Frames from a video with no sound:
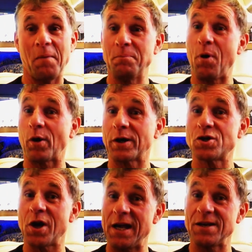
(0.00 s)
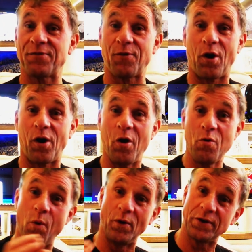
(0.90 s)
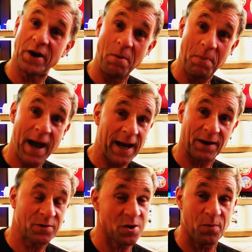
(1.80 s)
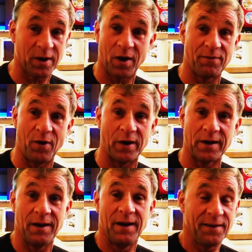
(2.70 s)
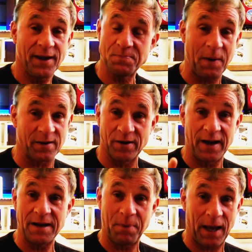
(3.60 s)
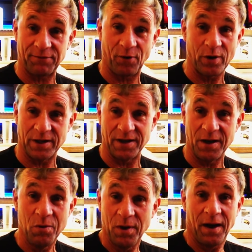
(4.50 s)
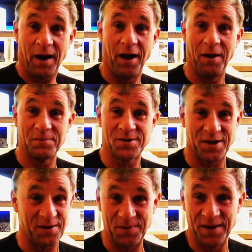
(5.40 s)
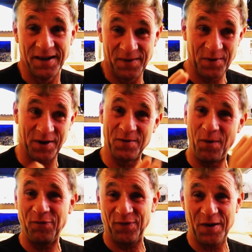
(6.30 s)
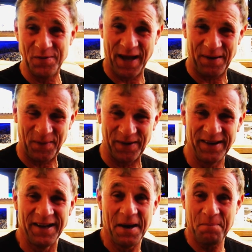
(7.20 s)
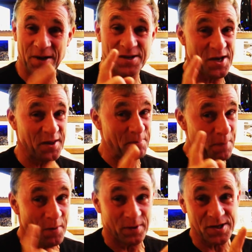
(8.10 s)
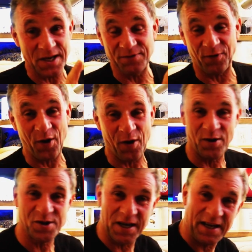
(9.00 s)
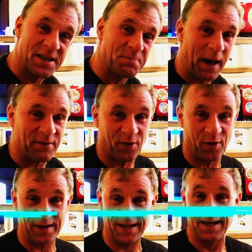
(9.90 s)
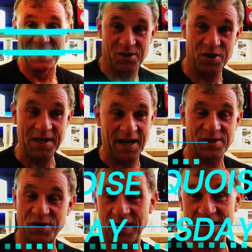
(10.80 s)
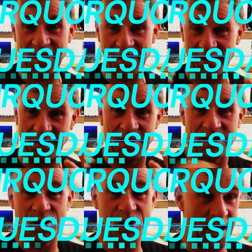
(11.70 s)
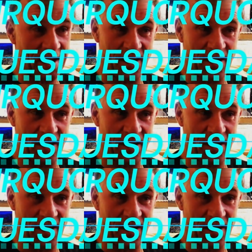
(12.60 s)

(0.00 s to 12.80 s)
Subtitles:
part exchange for our O1 to come back. So we're kind of like, that's better than any Black Friday deal. So we're going to offload that one. But the bonus is for her, seeing it is Black Friday, she gets a shed